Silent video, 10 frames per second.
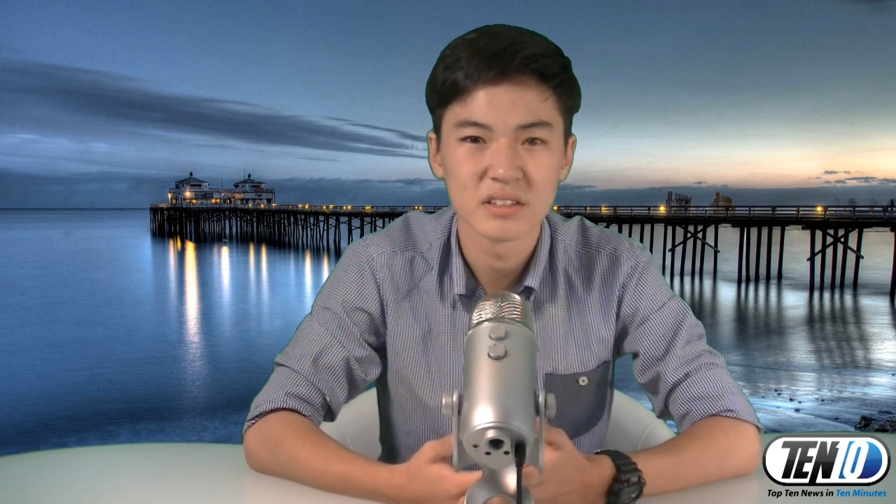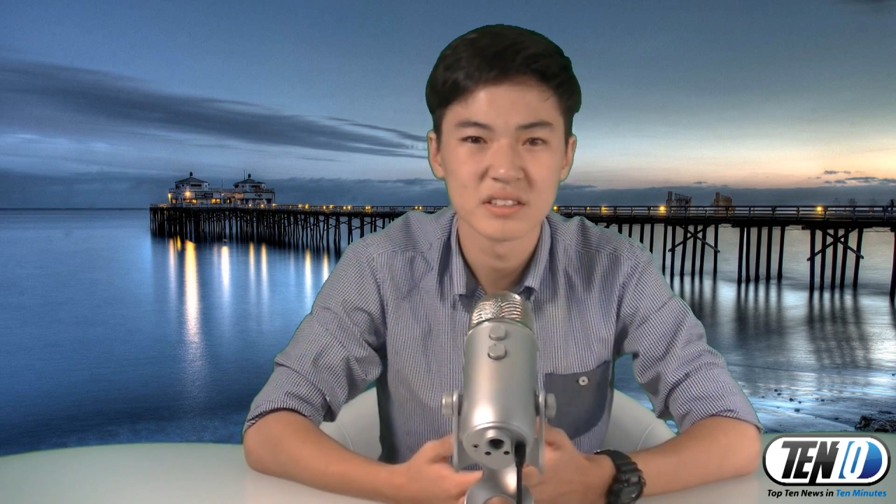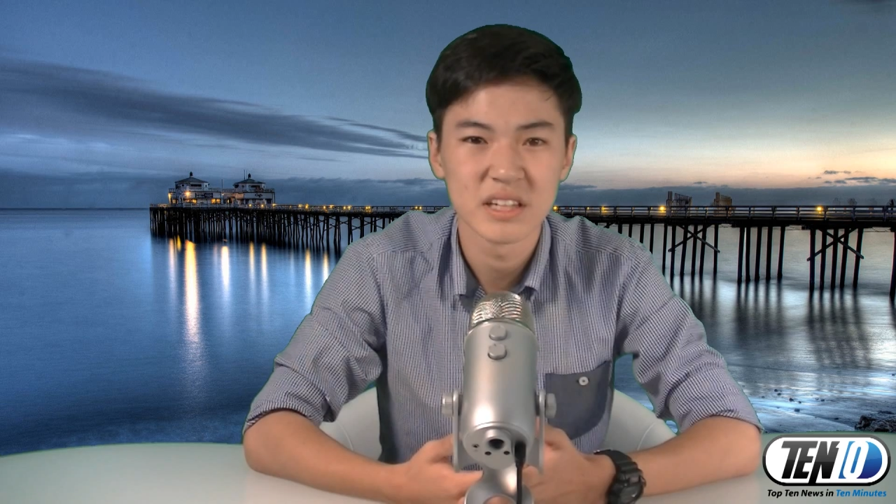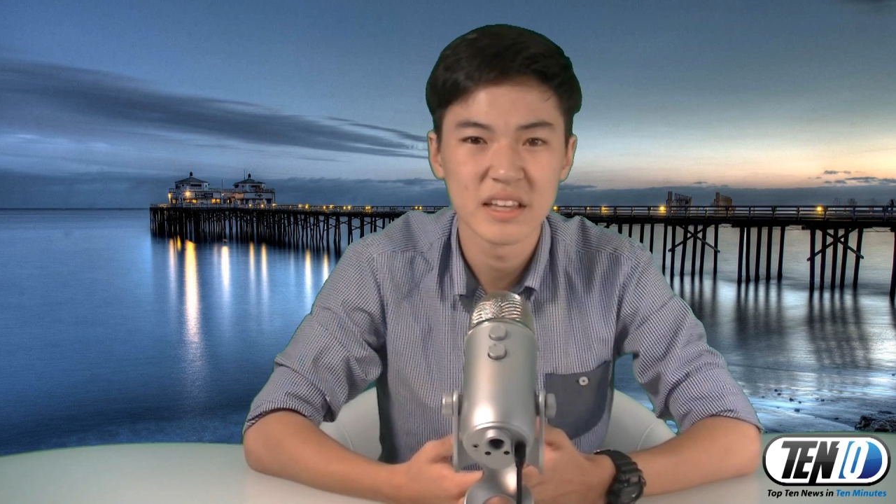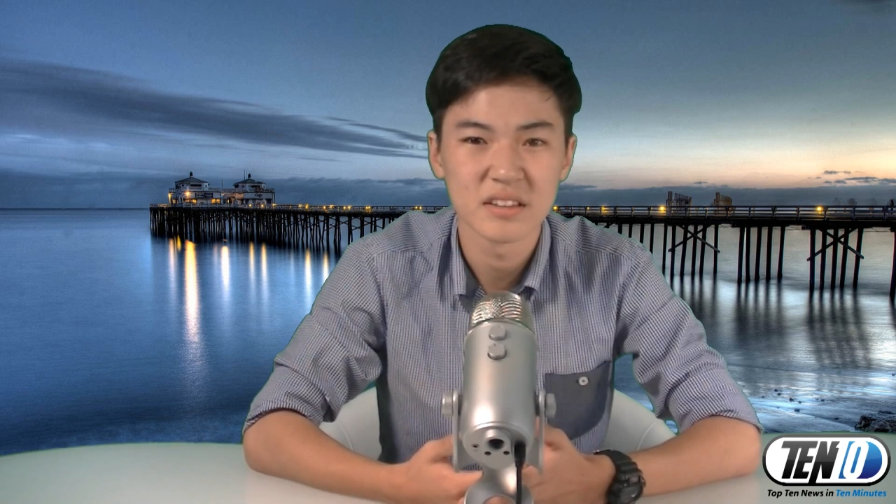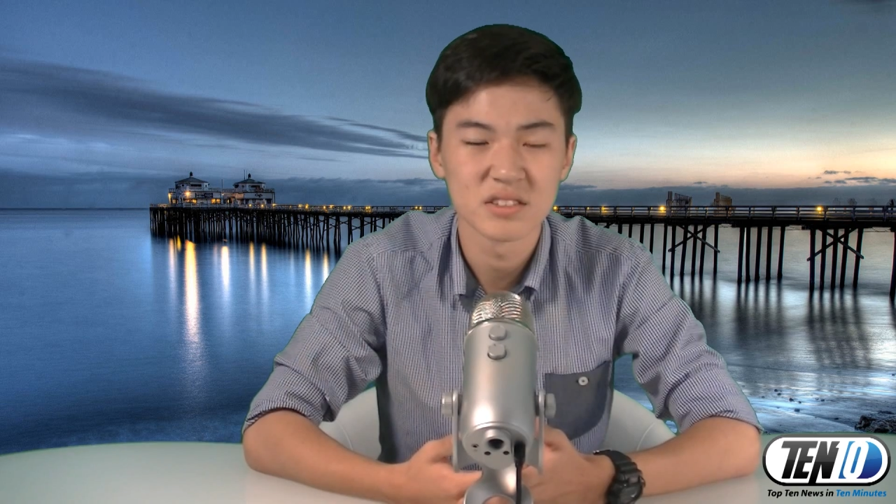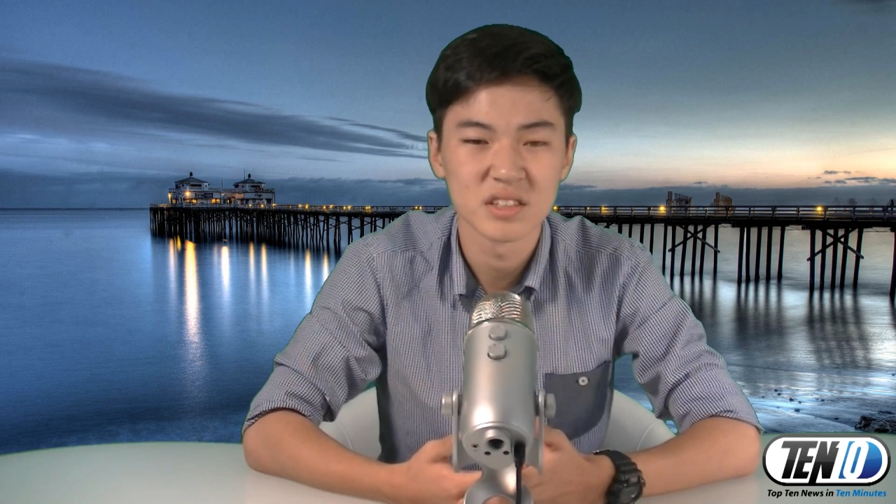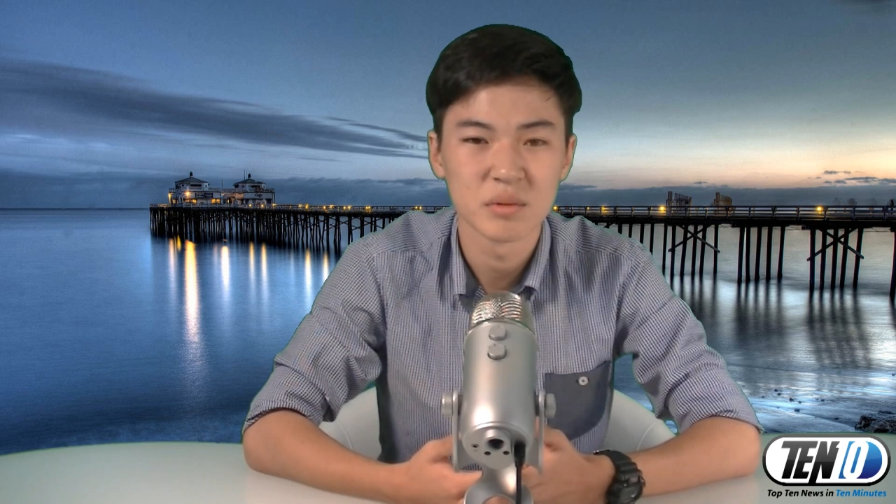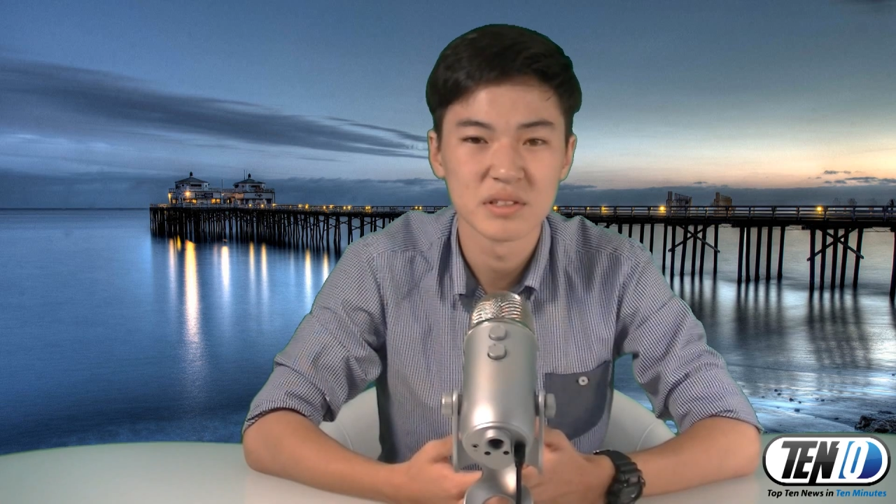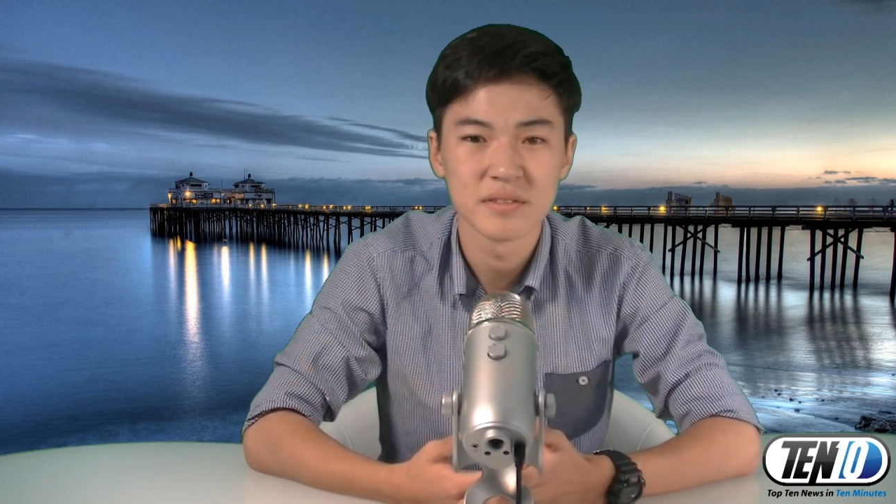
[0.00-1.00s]
to say that to
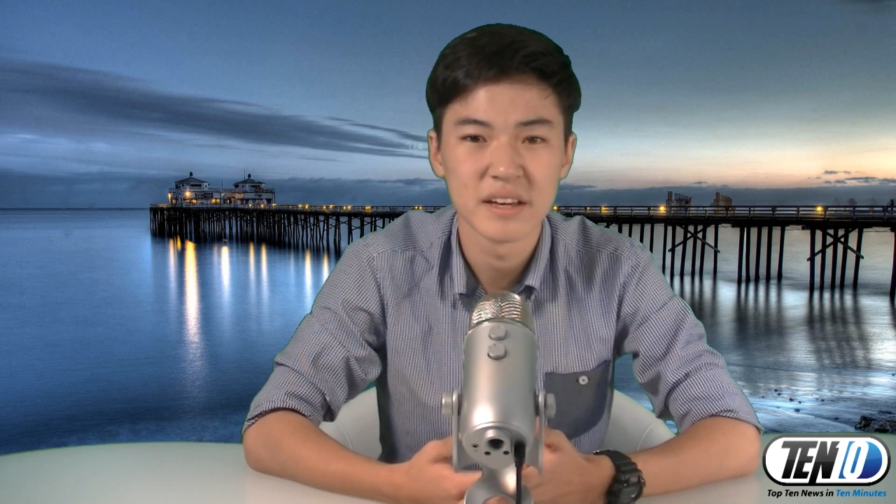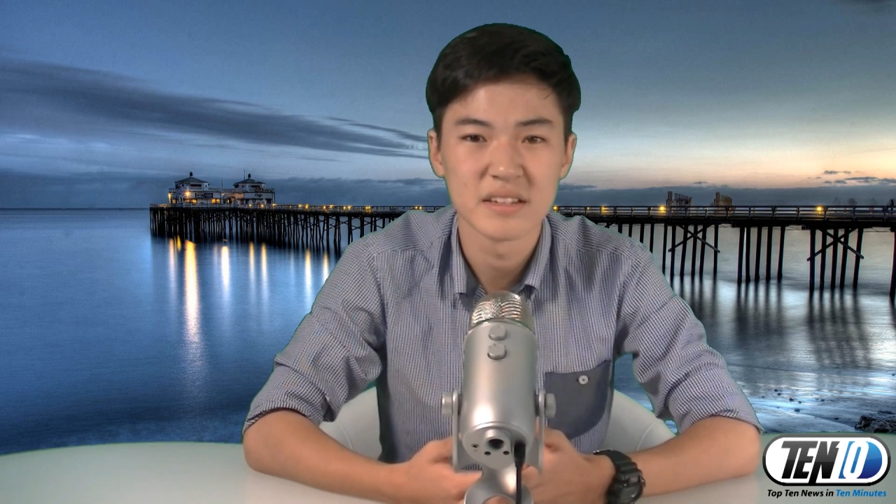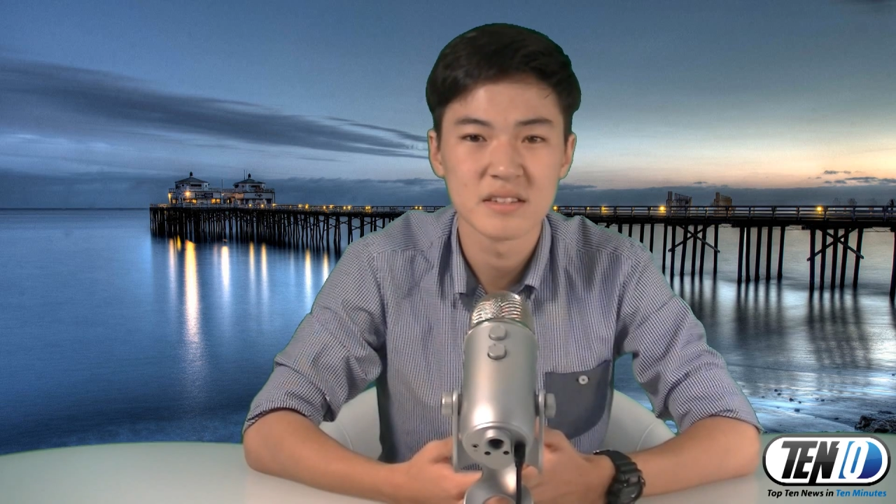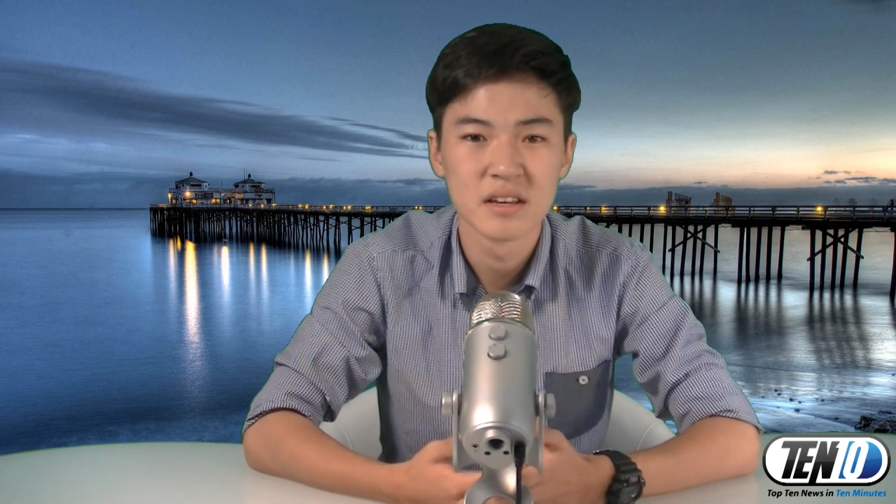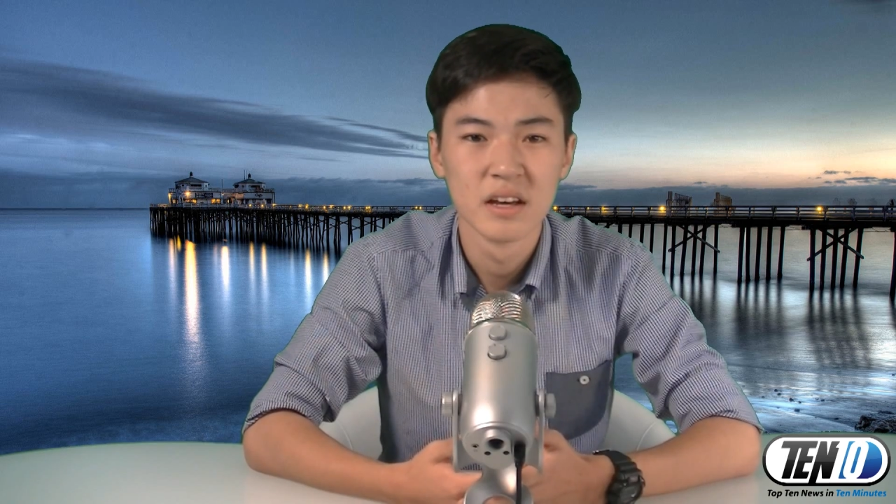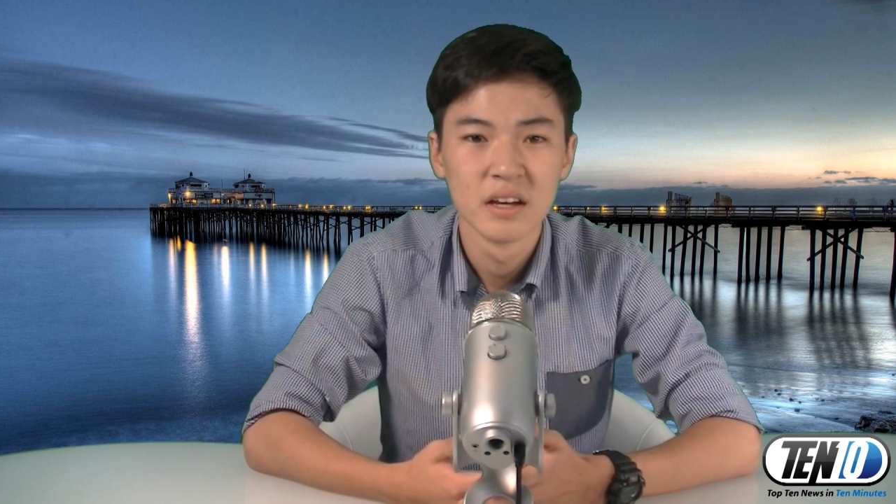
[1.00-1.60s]
someone's face.